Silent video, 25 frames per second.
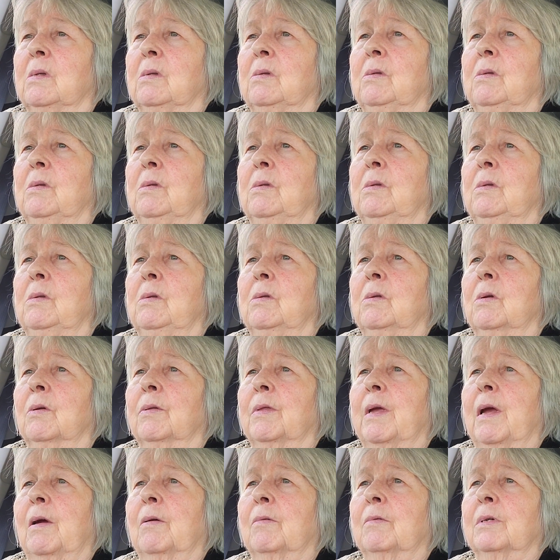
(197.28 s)
No,
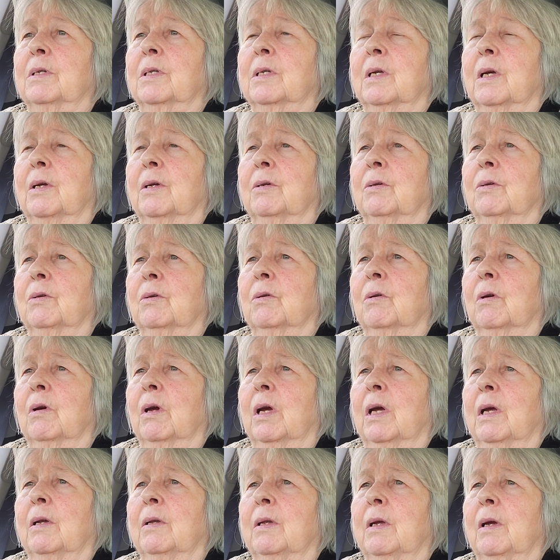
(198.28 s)
that was
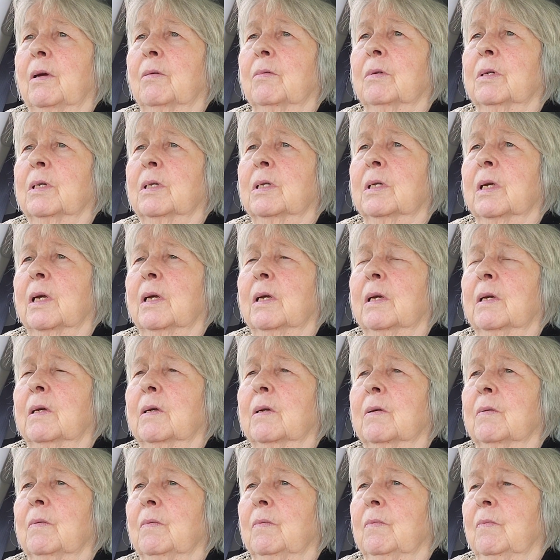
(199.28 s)
undergrad. That was like